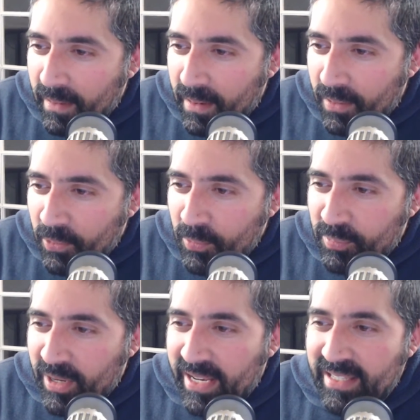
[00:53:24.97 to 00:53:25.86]
All
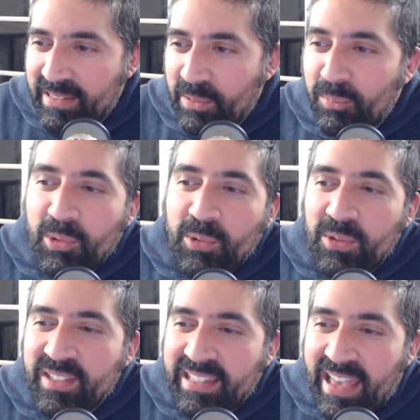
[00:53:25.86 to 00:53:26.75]
praise the blue
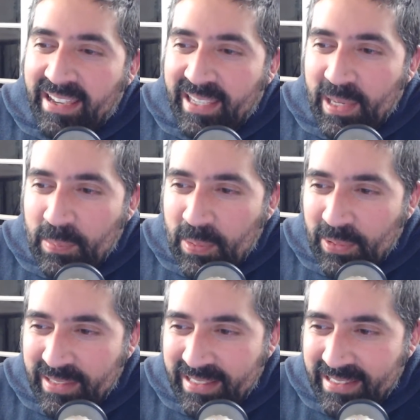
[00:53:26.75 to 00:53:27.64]
stacking
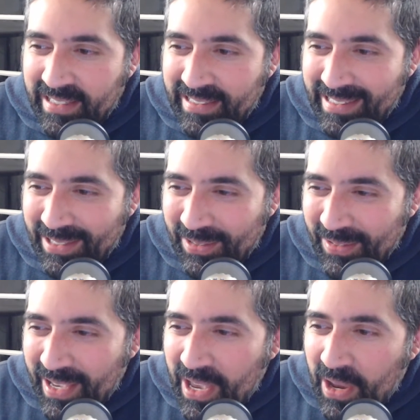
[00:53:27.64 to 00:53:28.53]
boxes, says Hugh.
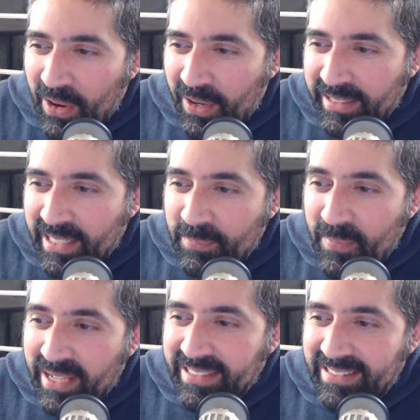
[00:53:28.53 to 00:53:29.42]
I need
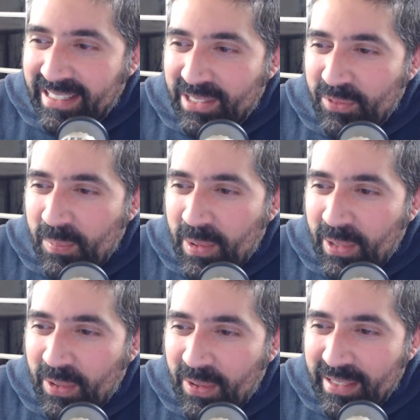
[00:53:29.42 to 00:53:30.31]
matchsticks for my
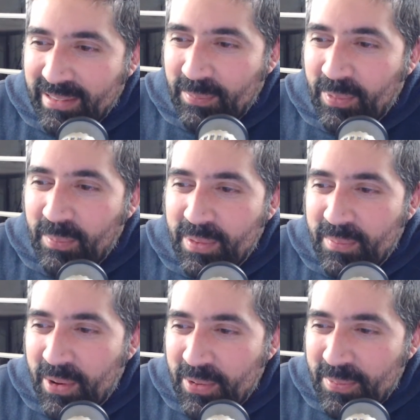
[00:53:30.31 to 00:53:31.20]
eyes to prop them
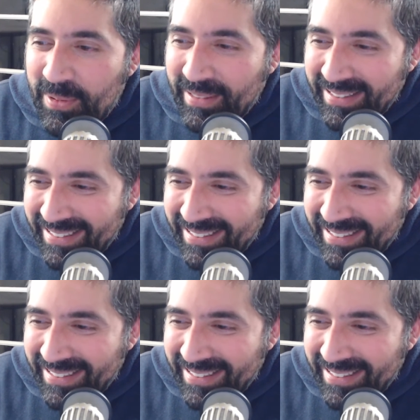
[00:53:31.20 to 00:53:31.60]
open.